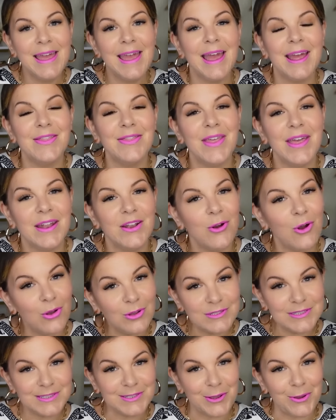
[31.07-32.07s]
And then
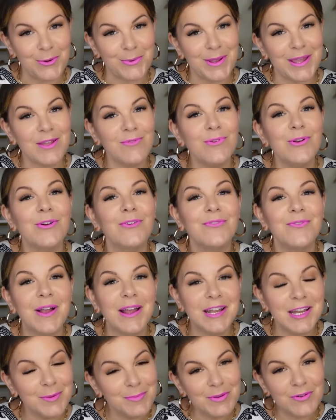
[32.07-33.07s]
also, if you're
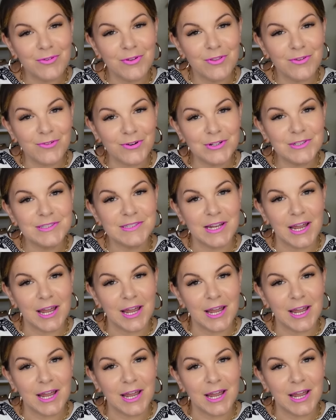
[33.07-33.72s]
finding me for the first